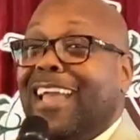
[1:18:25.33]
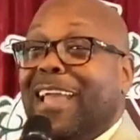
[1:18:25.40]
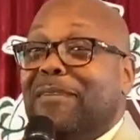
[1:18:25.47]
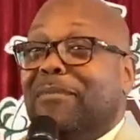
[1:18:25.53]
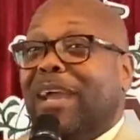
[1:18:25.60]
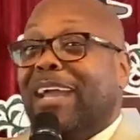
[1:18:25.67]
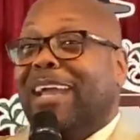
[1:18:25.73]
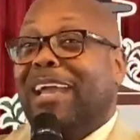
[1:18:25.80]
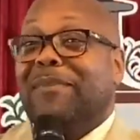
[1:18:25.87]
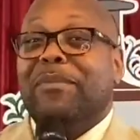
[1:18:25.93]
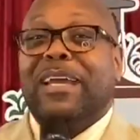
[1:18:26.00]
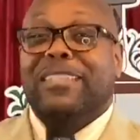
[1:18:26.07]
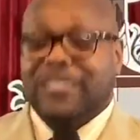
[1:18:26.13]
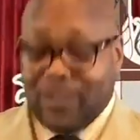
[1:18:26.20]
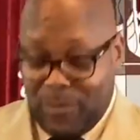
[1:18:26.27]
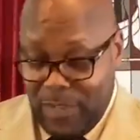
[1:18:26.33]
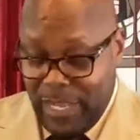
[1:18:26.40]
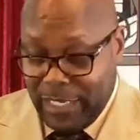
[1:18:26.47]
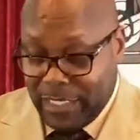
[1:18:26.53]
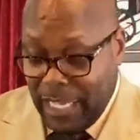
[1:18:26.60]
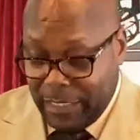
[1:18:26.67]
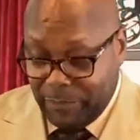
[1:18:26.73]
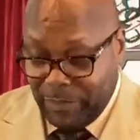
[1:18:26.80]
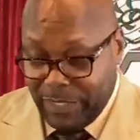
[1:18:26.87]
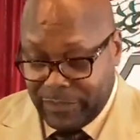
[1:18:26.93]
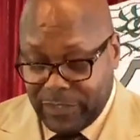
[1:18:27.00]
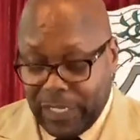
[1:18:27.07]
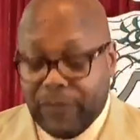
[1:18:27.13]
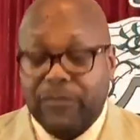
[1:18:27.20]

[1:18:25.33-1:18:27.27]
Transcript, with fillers: Amen. Amen. So God bless you.